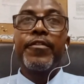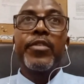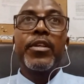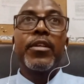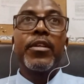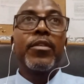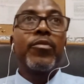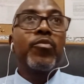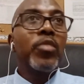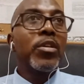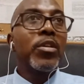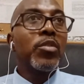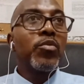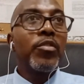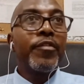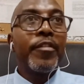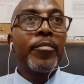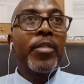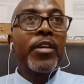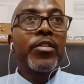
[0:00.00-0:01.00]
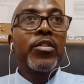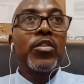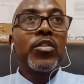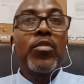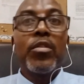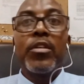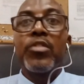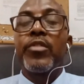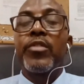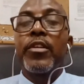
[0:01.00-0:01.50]
We worked with about
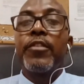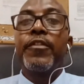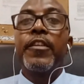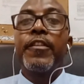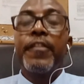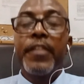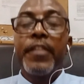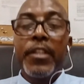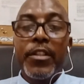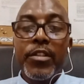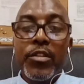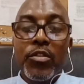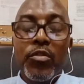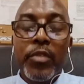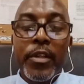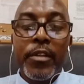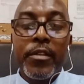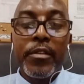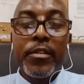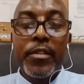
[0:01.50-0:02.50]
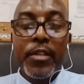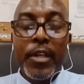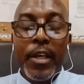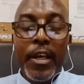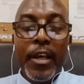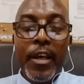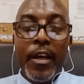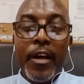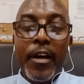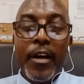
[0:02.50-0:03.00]
250 students.
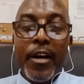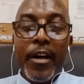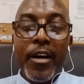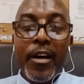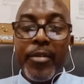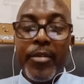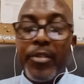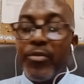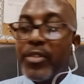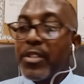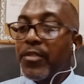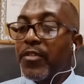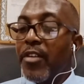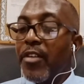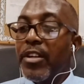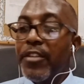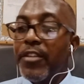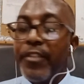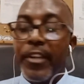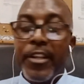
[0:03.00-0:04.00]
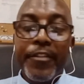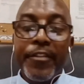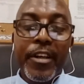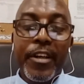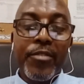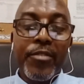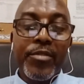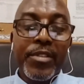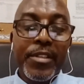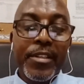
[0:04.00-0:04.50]
It was very difficult for
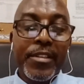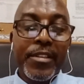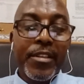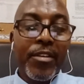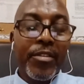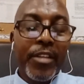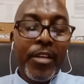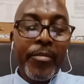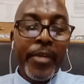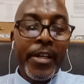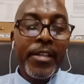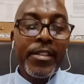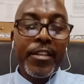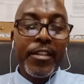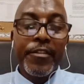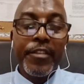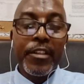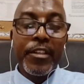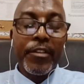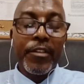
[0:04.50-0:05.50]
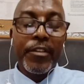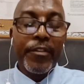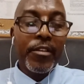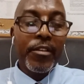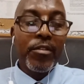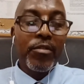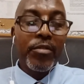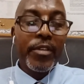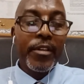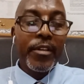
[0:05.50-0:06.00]
counselors out there, myself
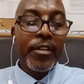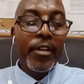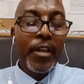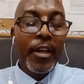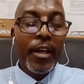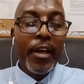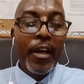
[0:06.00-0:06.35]
included.